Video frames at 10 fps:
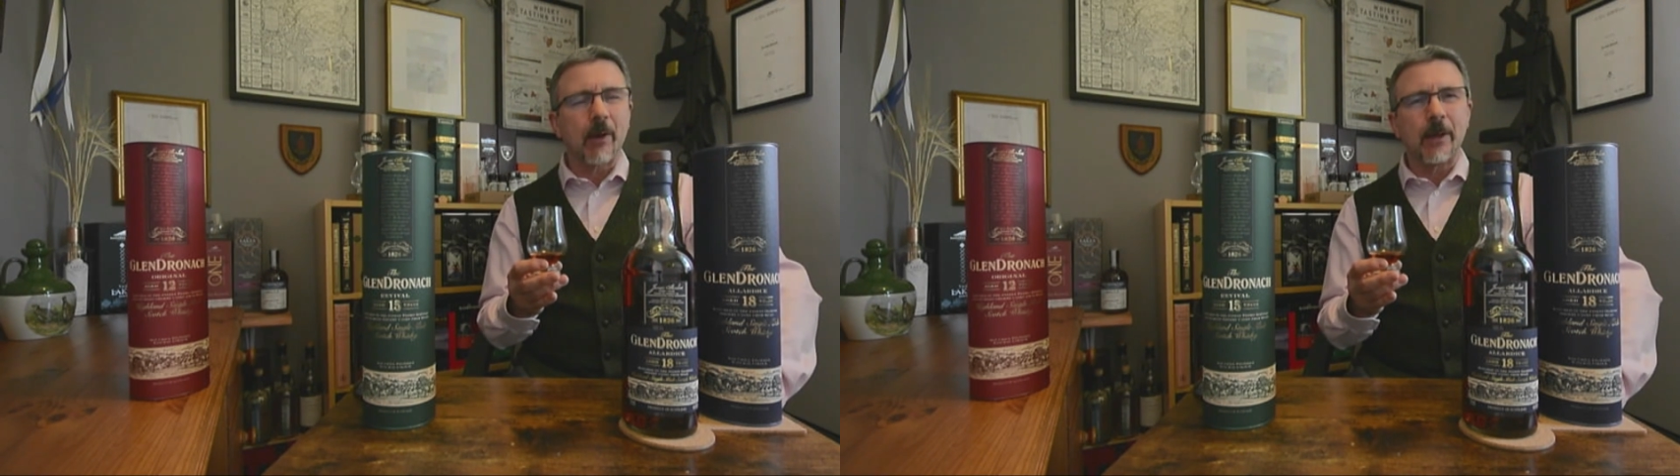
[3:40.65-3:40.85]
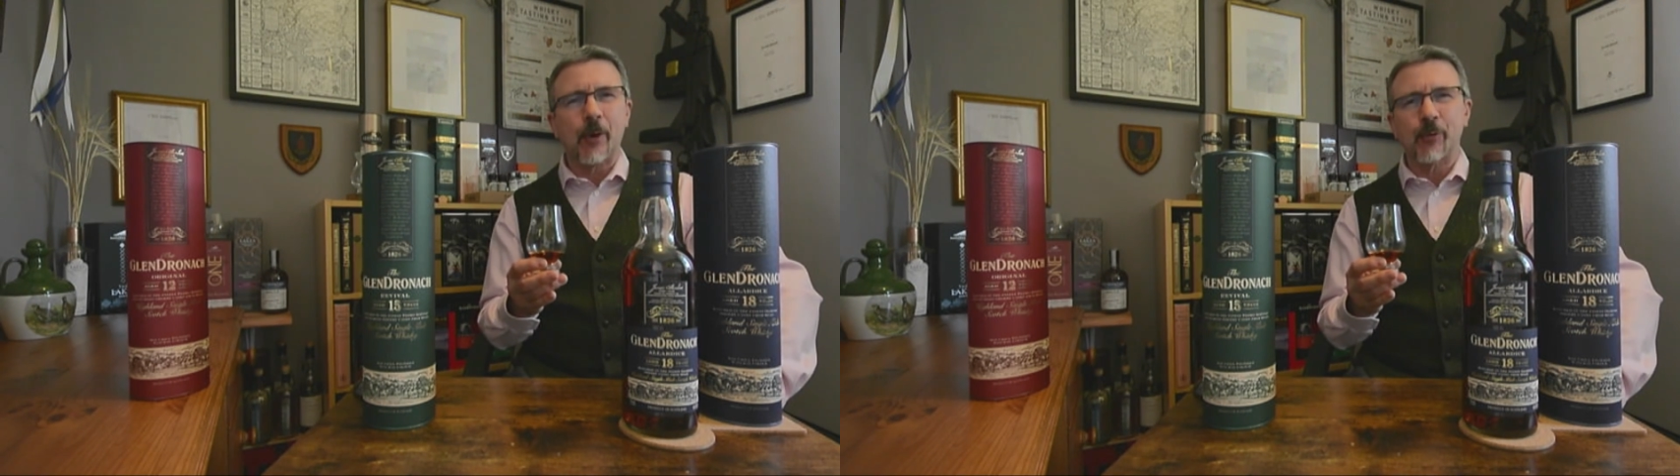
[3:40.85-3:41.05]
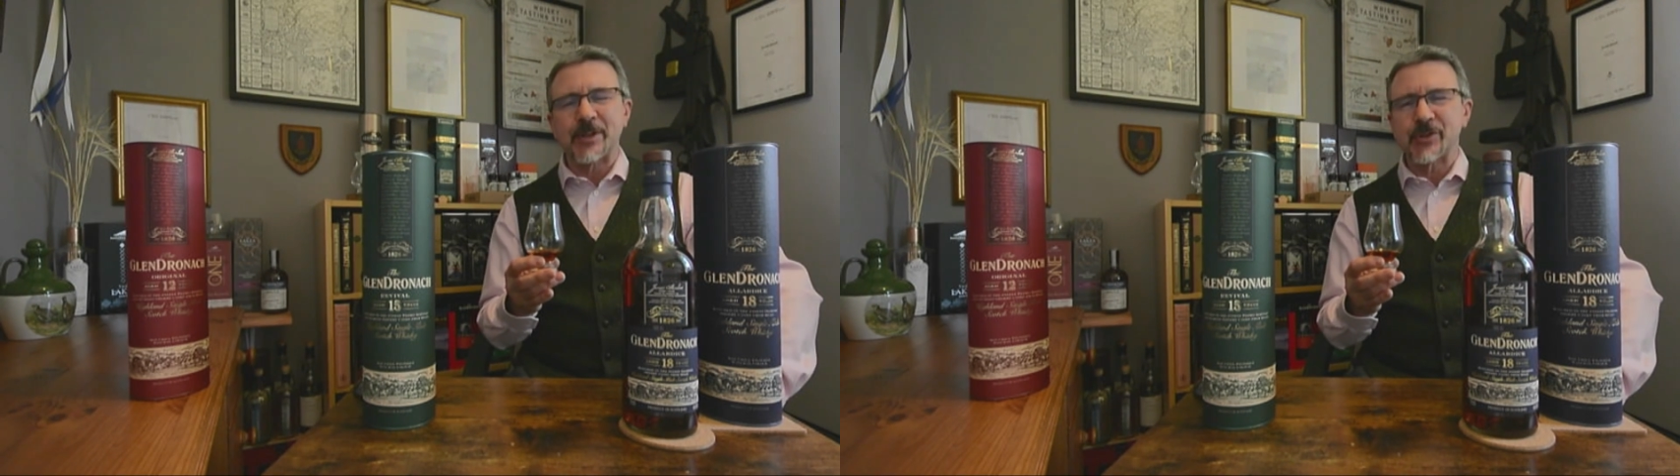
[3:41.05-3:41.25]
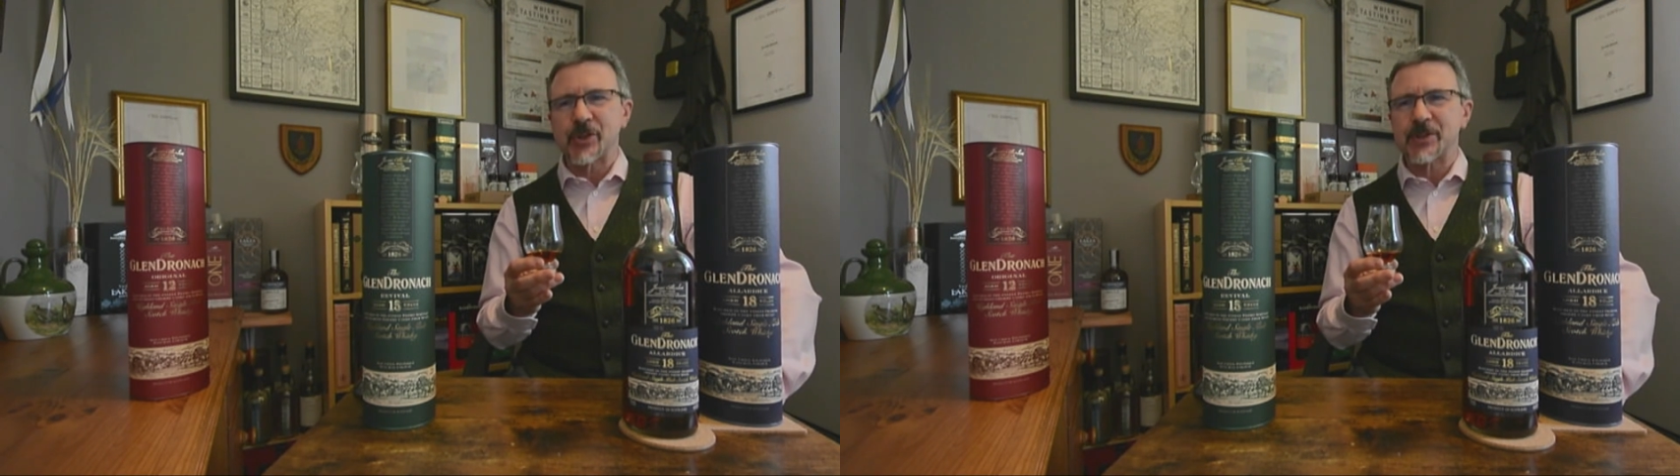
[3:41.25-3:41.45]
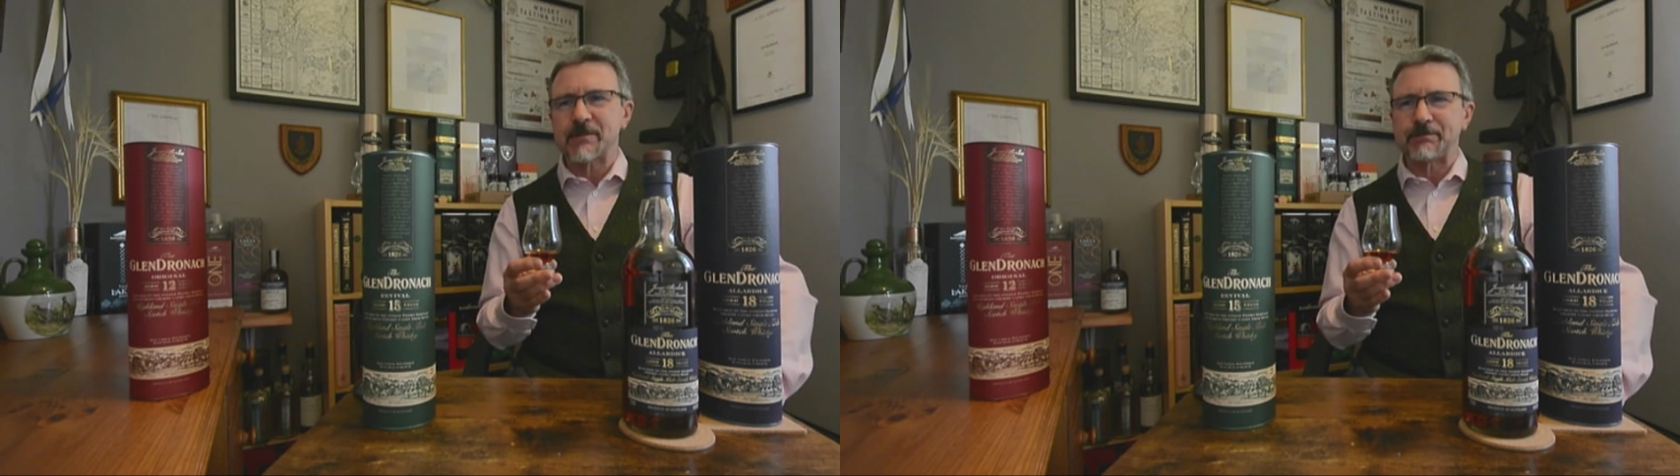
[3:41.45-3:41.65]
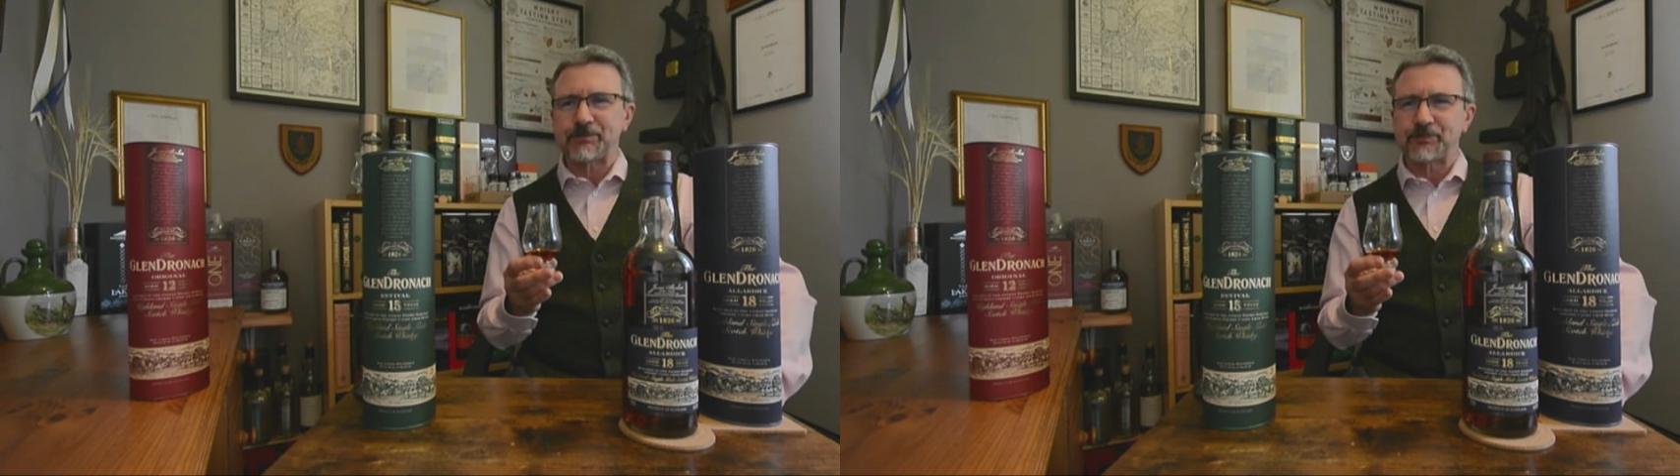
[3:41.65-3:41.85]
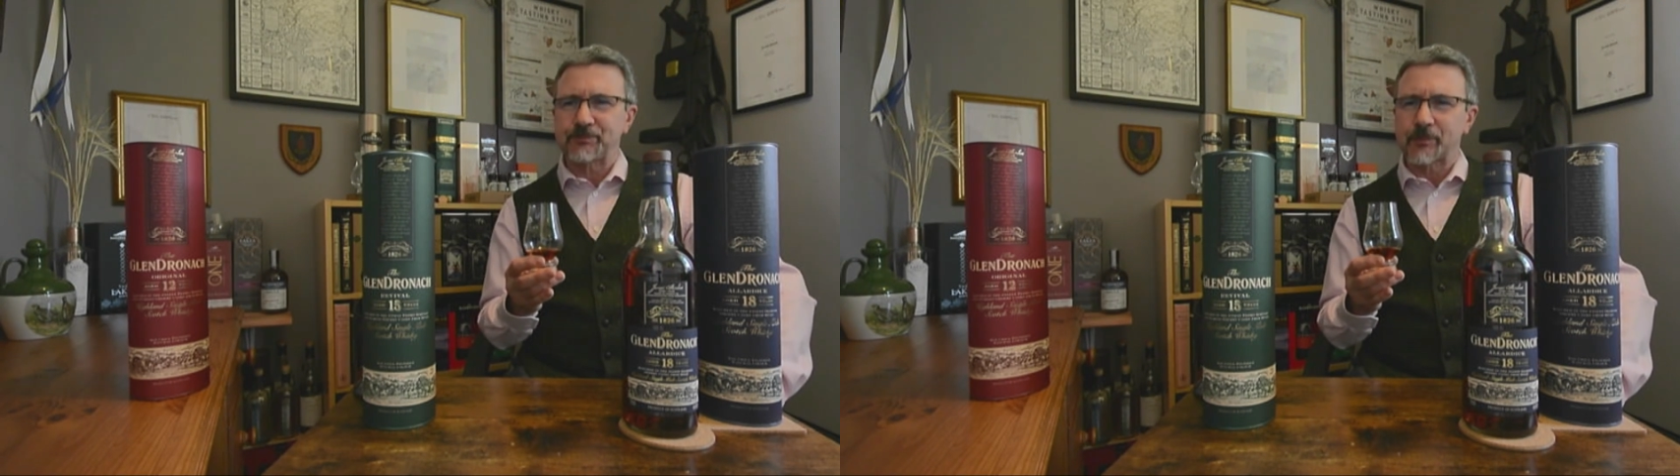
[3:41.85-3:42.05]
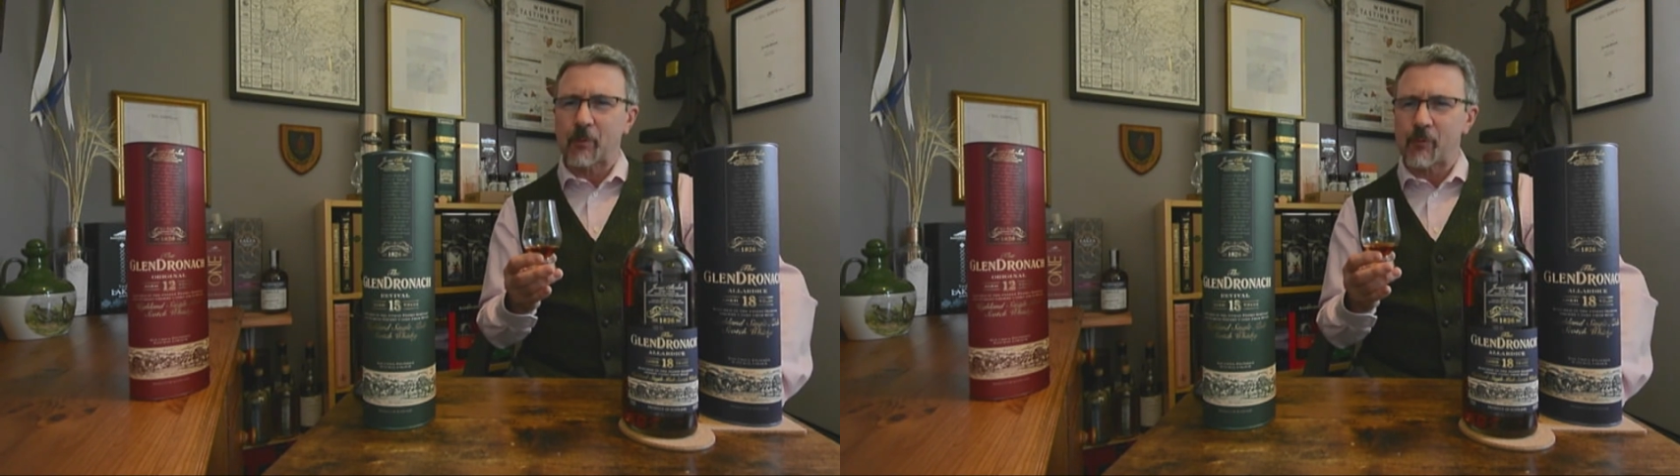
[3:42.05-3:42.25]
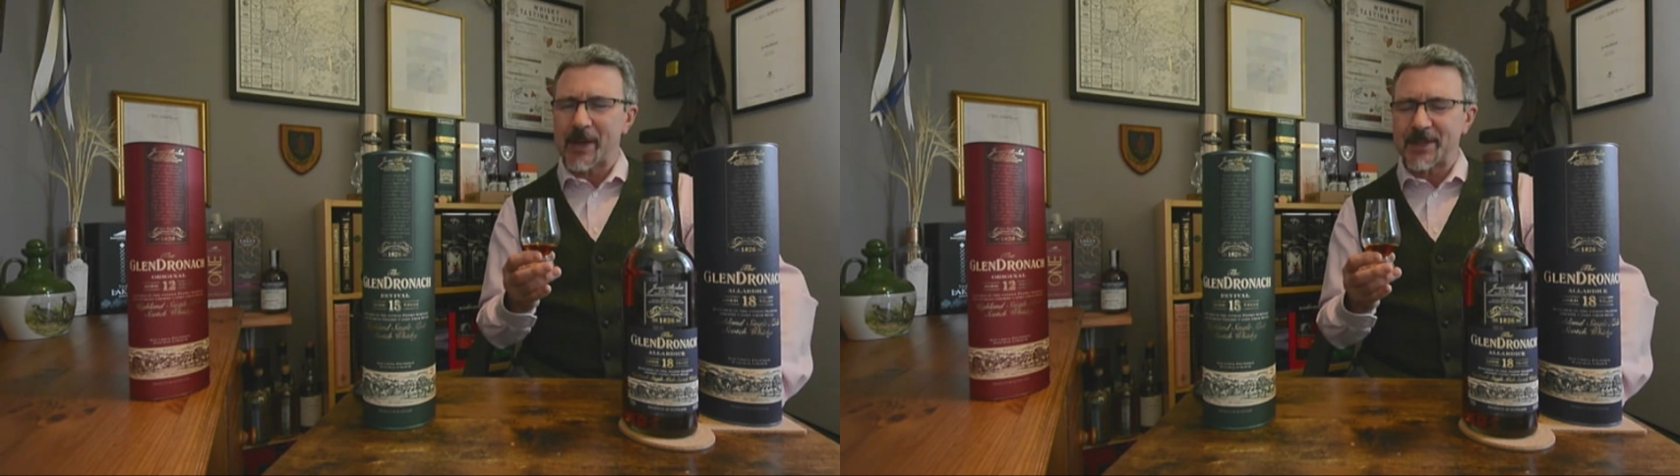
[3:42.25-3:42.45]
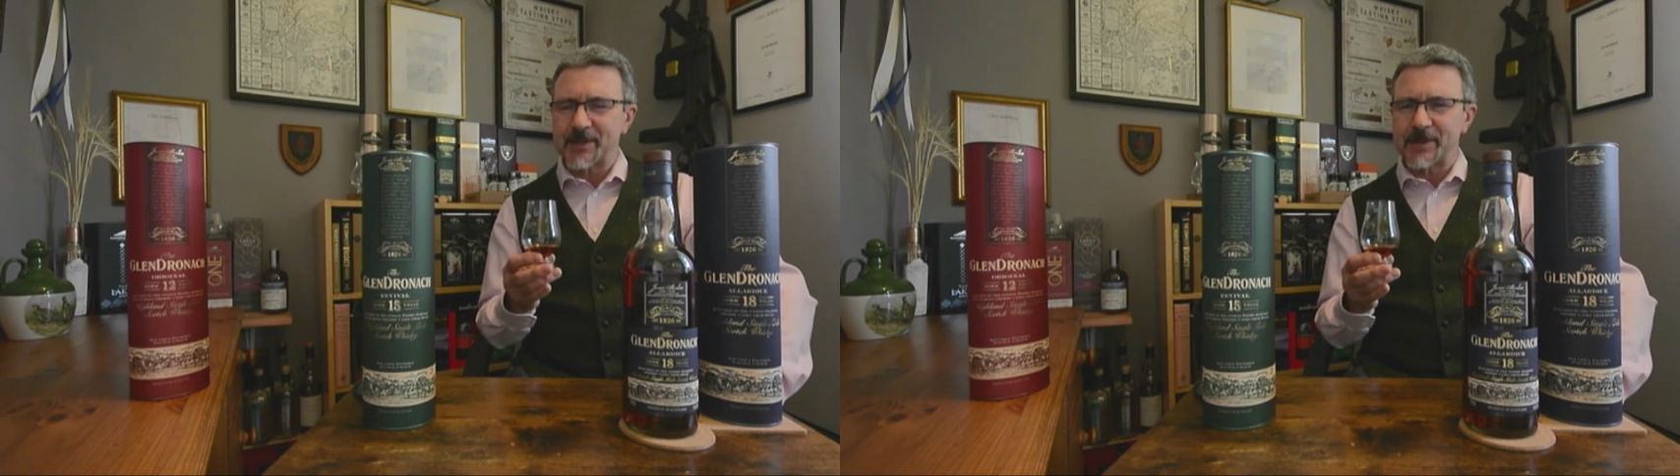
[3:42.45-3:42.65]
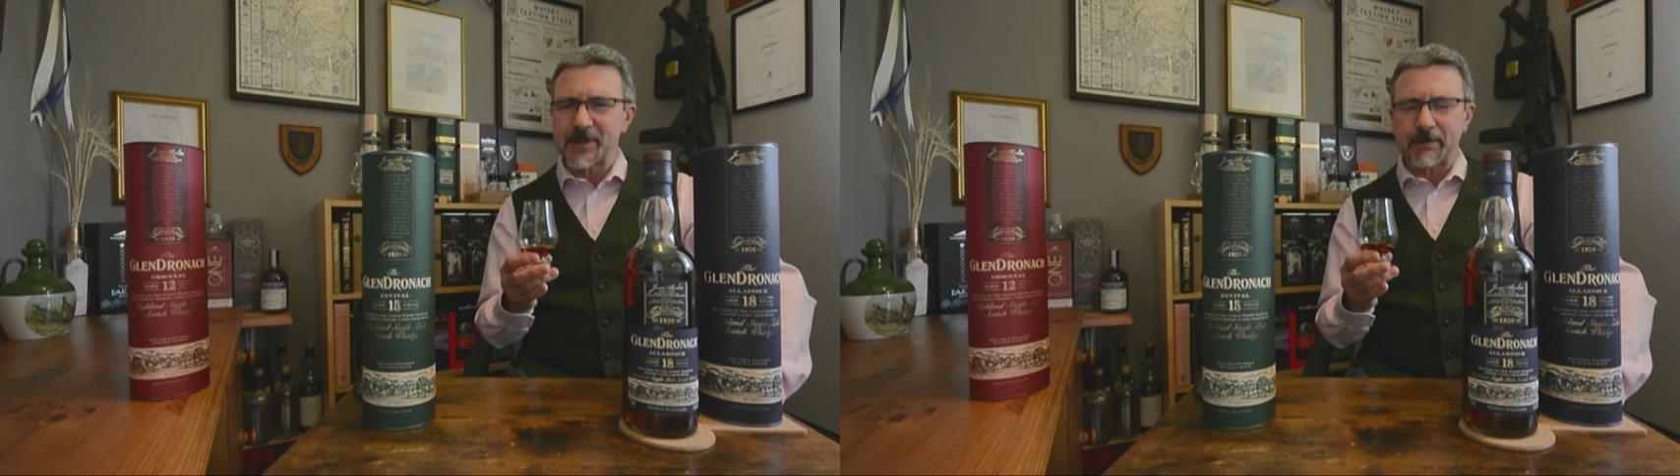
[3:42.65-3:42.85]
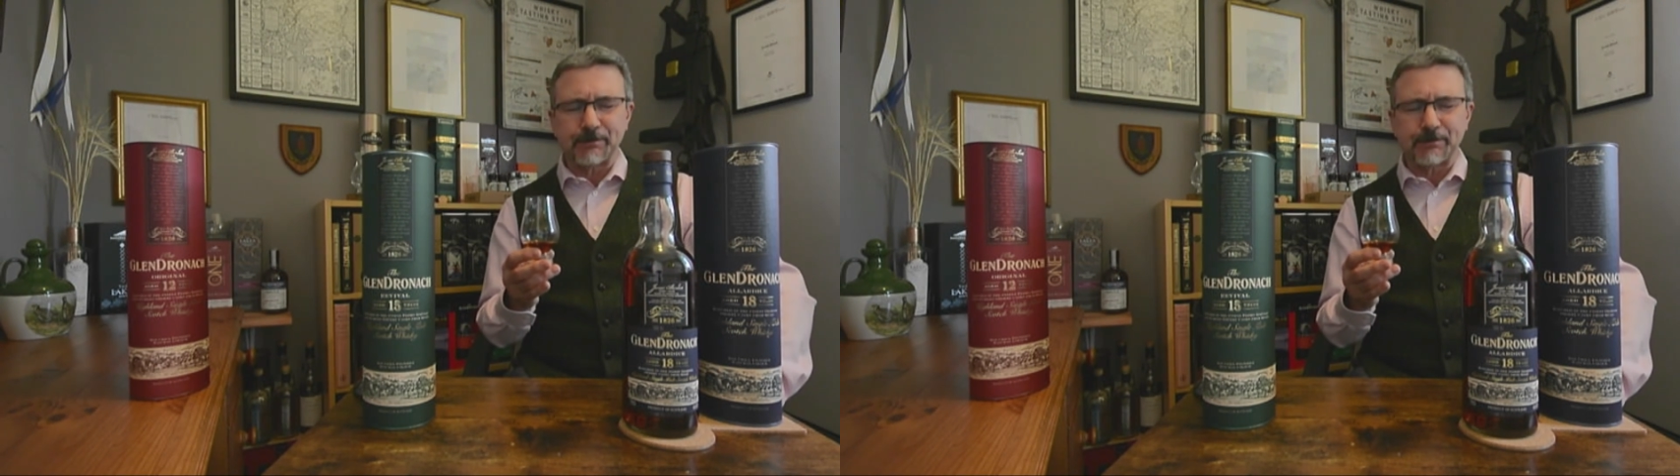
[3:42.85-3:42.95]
oranges, raisins.